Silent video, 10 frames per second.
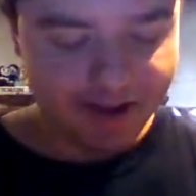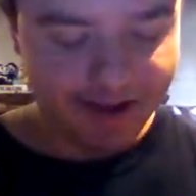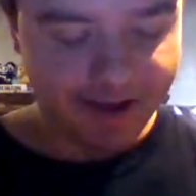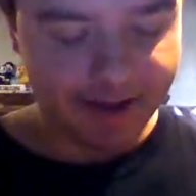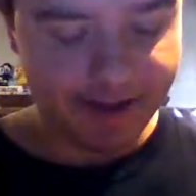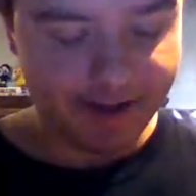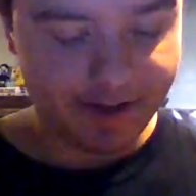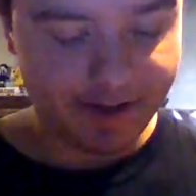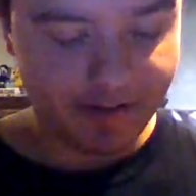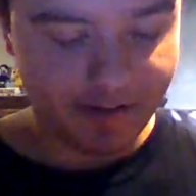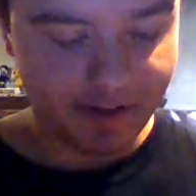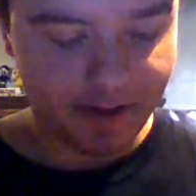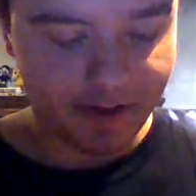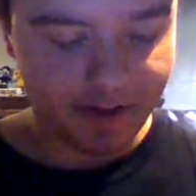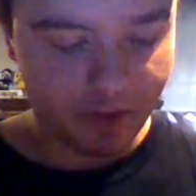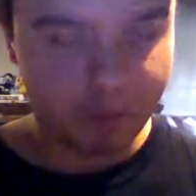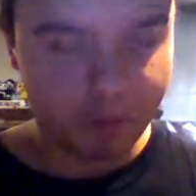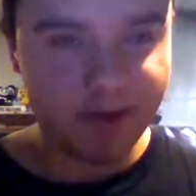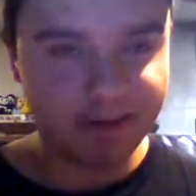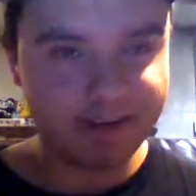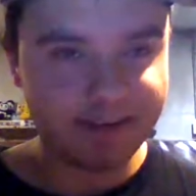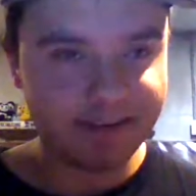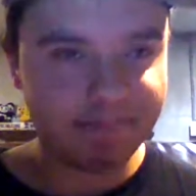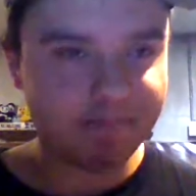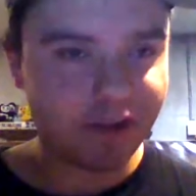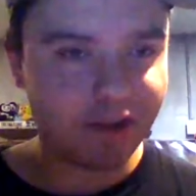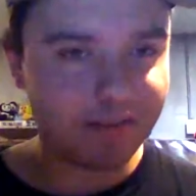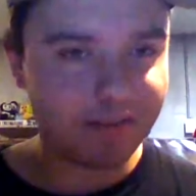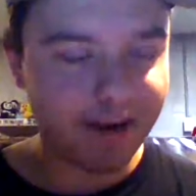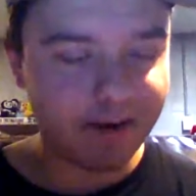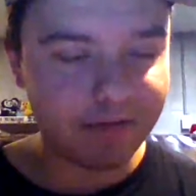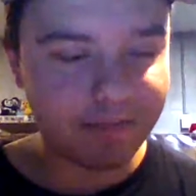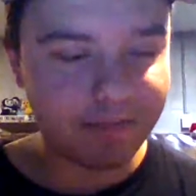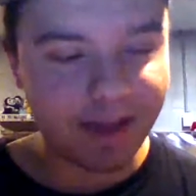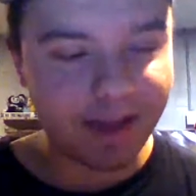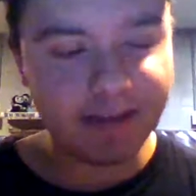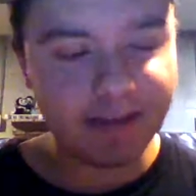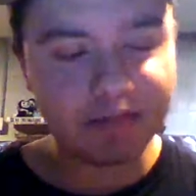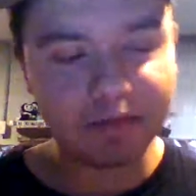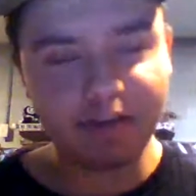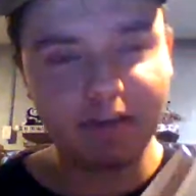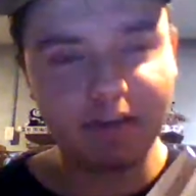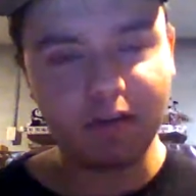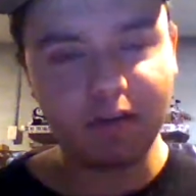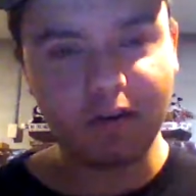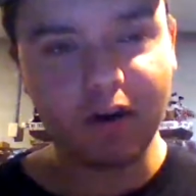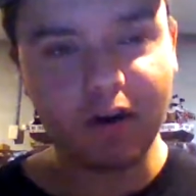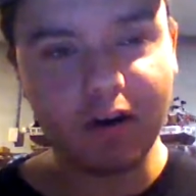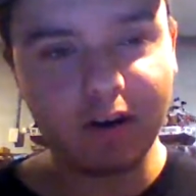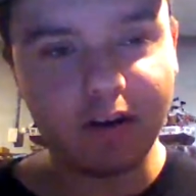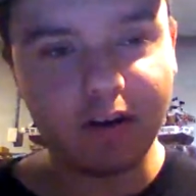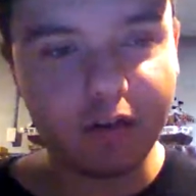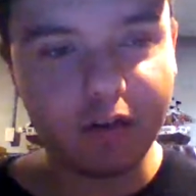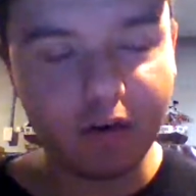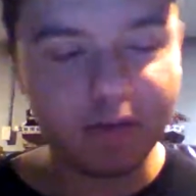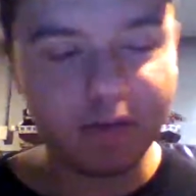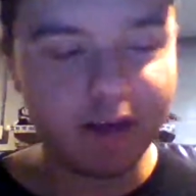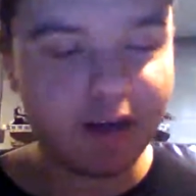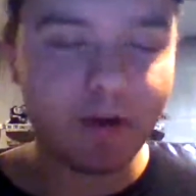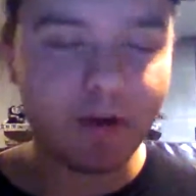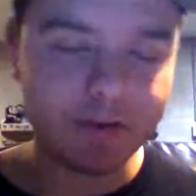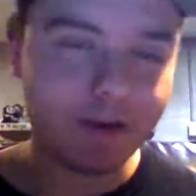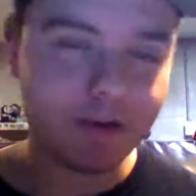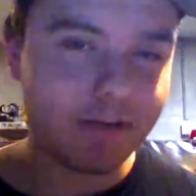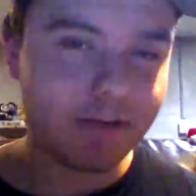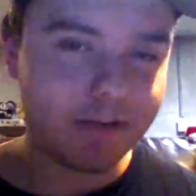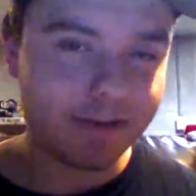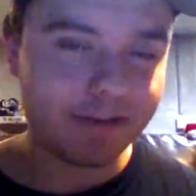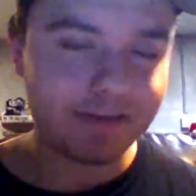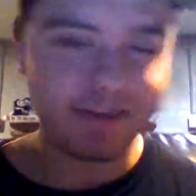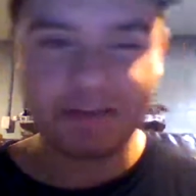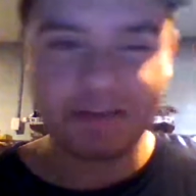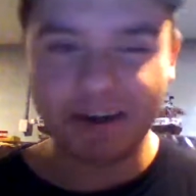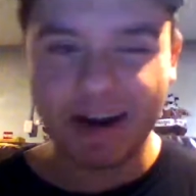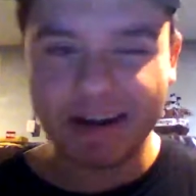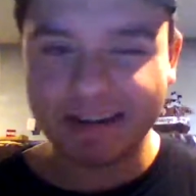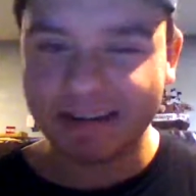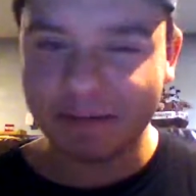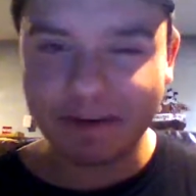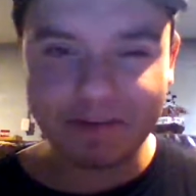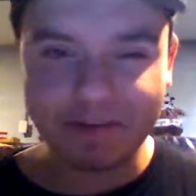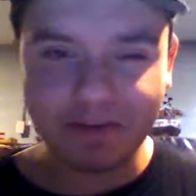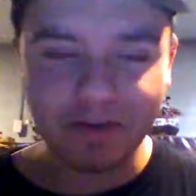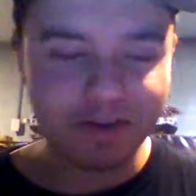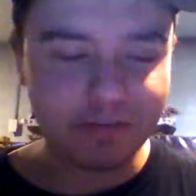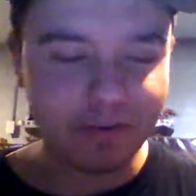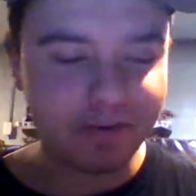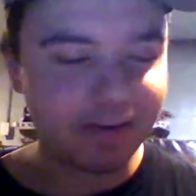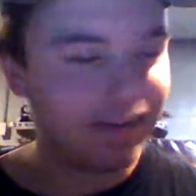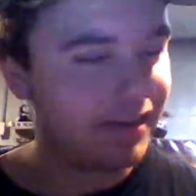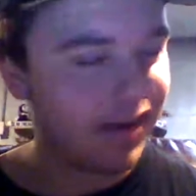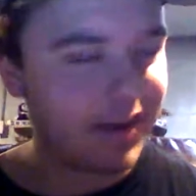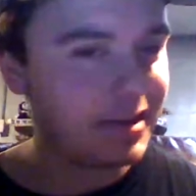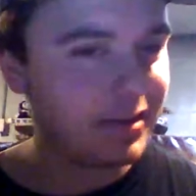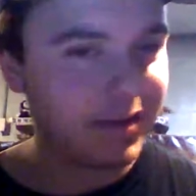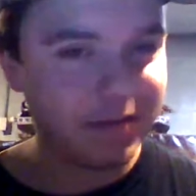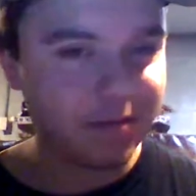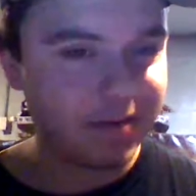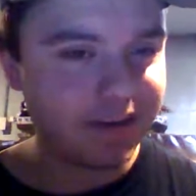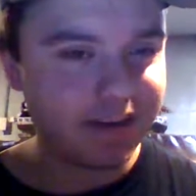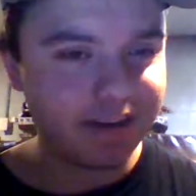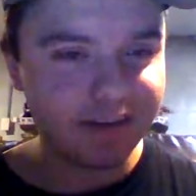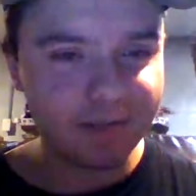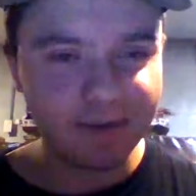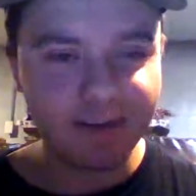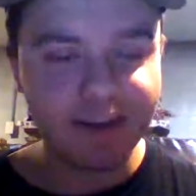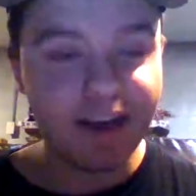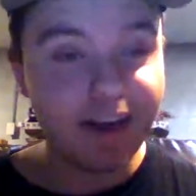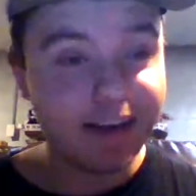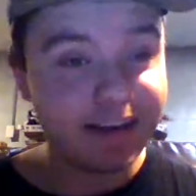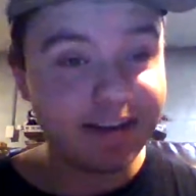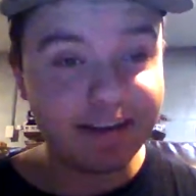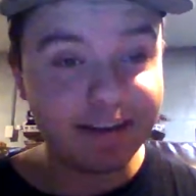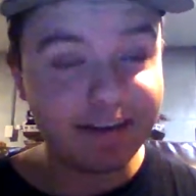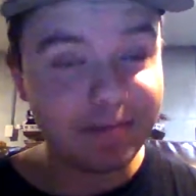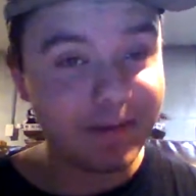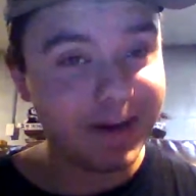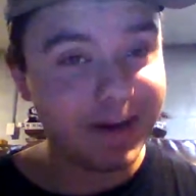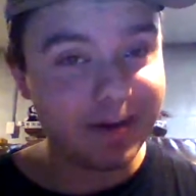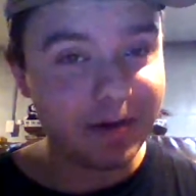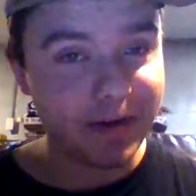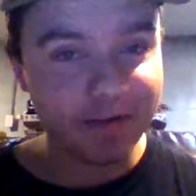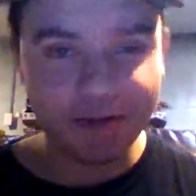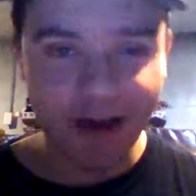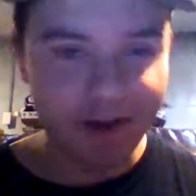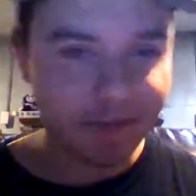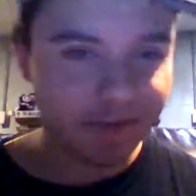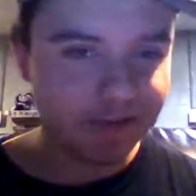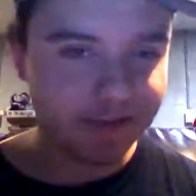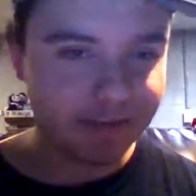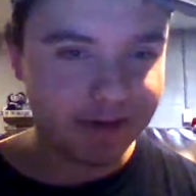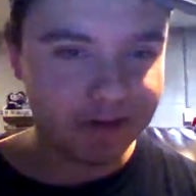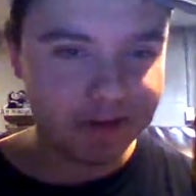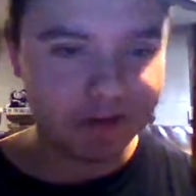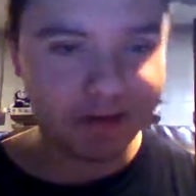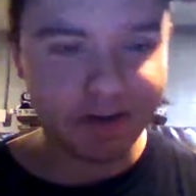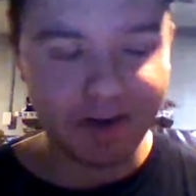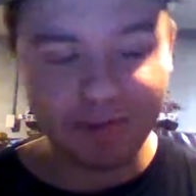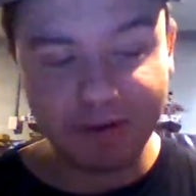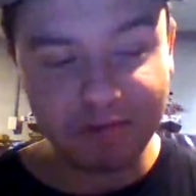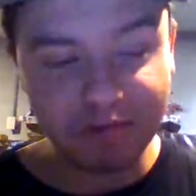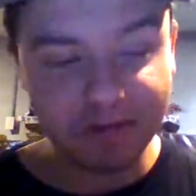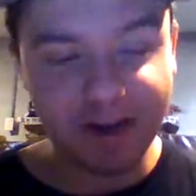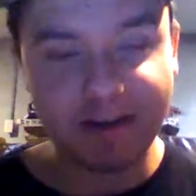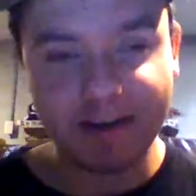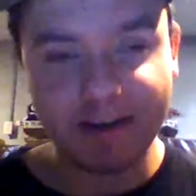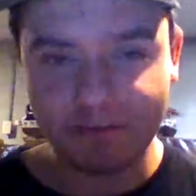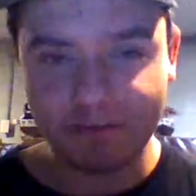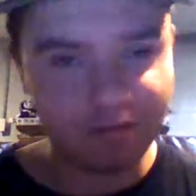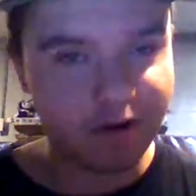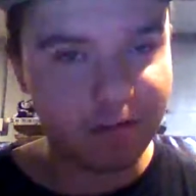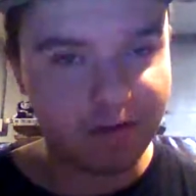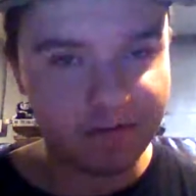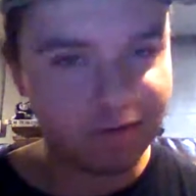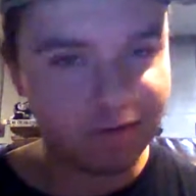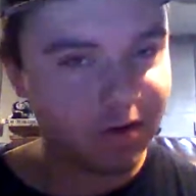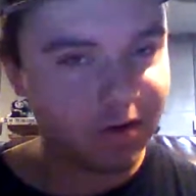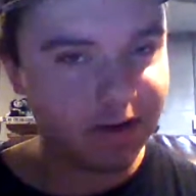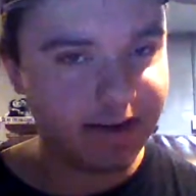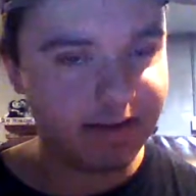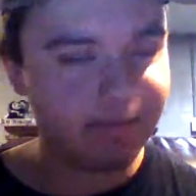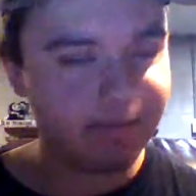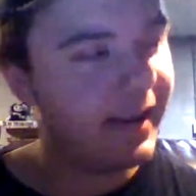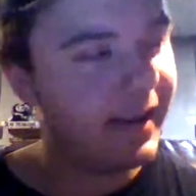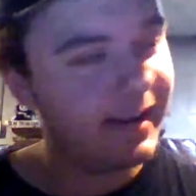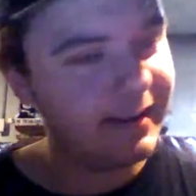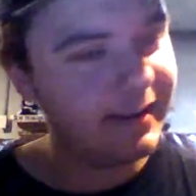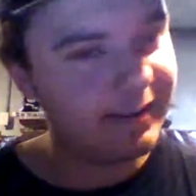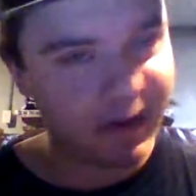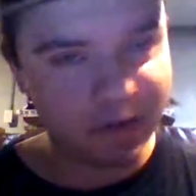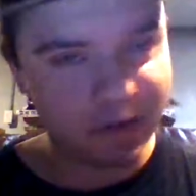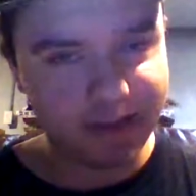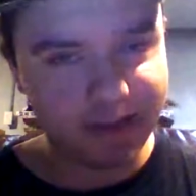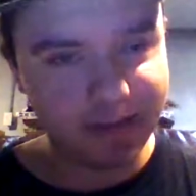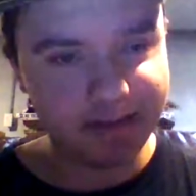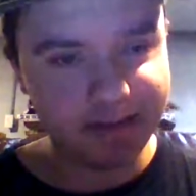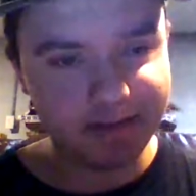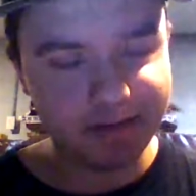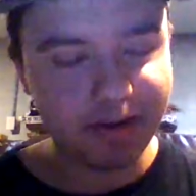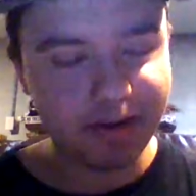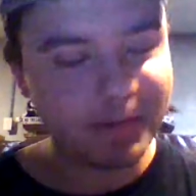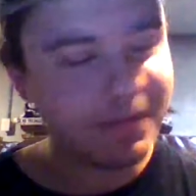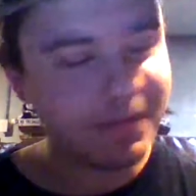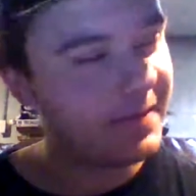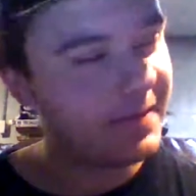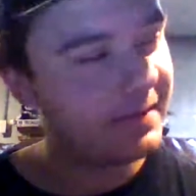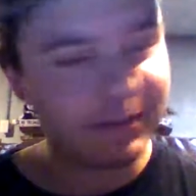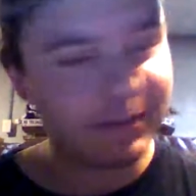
And it kind of gets him all pissed and hunts him down. In this one, they steal his car. In the third one, they cut him off in traffic. So this one honestly makes the most sense logically for what he does. But then it doesn't mean go out and hop in a semi truck and hunt people down and run them off the road and kill them. It's not what that means, okay? I'm